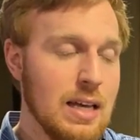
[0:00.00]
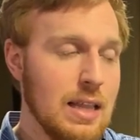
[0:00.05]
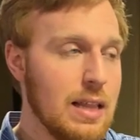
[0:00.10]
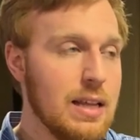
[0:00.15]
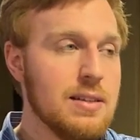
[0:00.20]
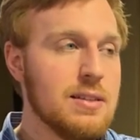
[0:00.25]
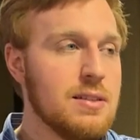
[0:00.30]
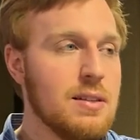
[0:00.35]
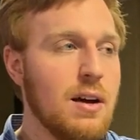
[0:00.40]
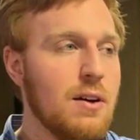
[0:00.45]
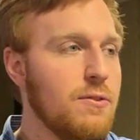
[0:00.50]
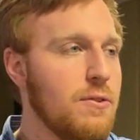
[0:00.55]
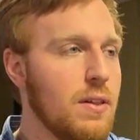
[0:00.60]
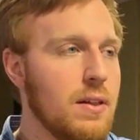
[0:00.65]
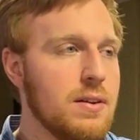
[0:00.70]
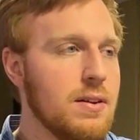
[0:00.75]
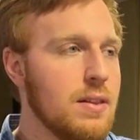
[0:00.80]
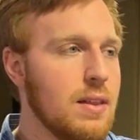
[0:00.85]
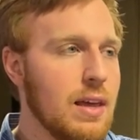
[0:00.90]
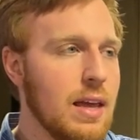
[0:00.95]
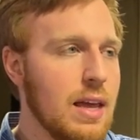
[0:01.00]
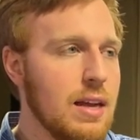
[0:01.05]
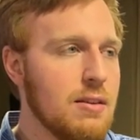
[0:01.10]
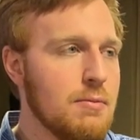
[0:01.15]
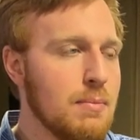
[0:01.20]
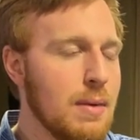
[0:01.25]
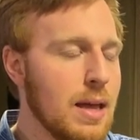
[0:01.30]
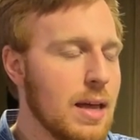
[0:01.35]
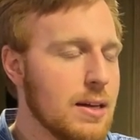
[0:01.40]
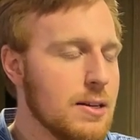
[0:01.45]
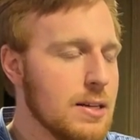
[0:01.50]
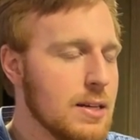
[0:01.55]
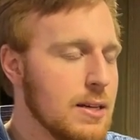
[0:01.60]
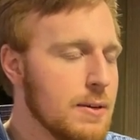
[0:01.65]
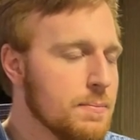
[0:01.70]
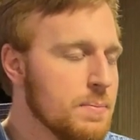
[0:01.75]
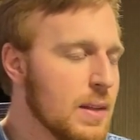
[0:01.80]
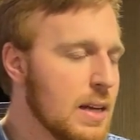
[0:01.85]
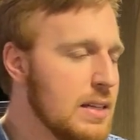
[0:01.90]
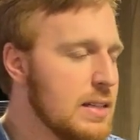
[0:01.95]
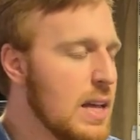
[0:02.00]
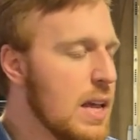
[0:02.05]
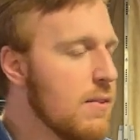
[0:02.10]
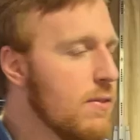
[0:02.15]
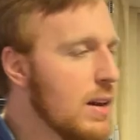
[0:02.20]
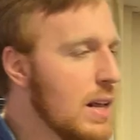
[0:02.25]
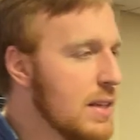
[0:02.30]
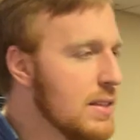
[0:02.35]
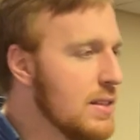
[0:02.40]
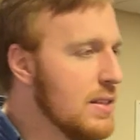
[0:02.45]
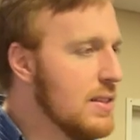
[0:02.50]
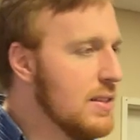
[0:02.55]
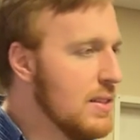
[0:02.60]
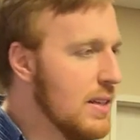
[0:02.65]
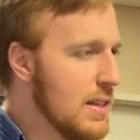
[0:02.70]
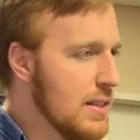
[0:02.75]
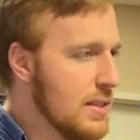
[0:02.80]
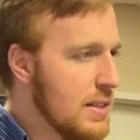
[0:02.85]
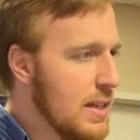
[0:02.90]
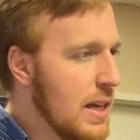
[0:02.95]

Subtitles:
Let us not fall into the hand of man. David has a sense,